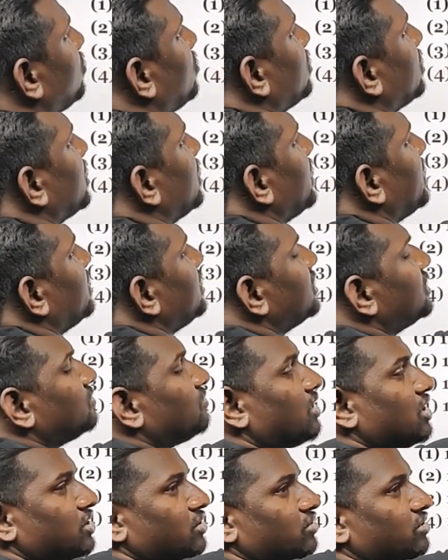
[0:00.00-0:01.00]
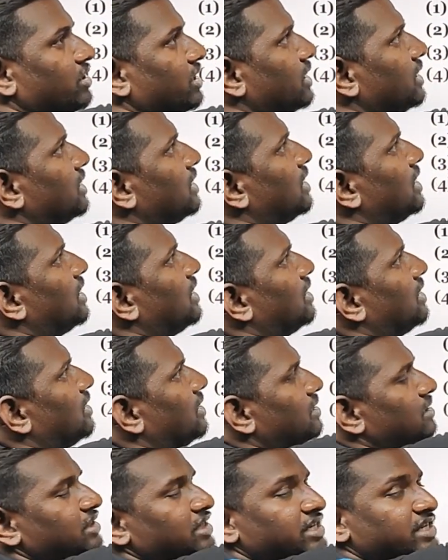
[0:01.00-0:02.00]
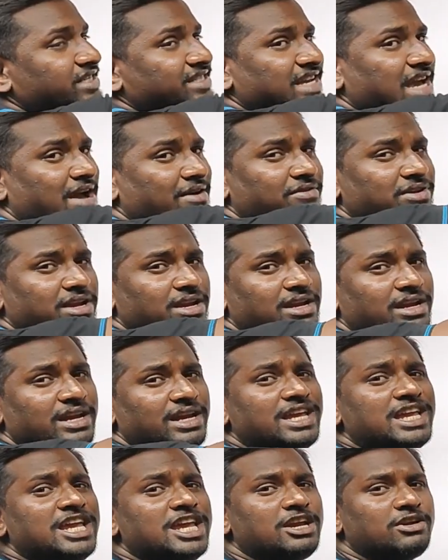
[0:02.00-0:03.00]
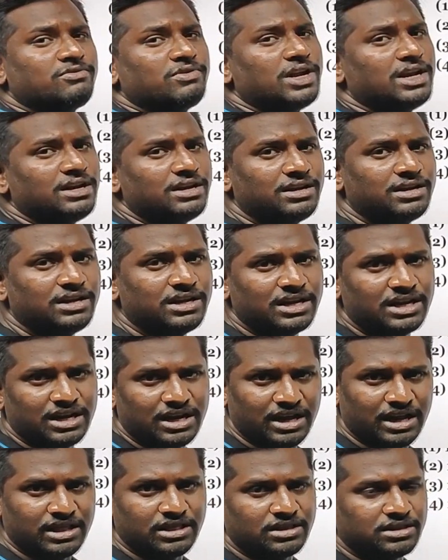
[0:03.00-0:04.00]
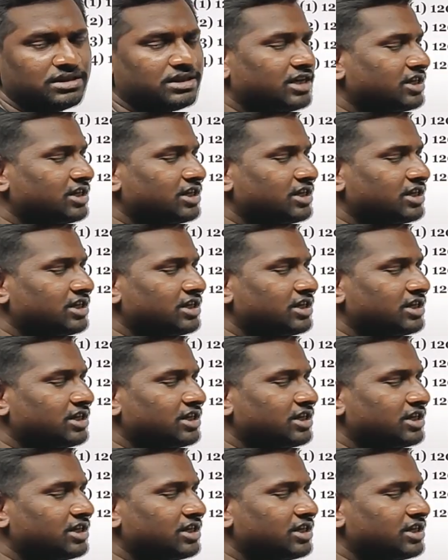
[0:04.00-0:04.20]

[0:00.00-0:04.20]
Total length is 120. It is having equal length.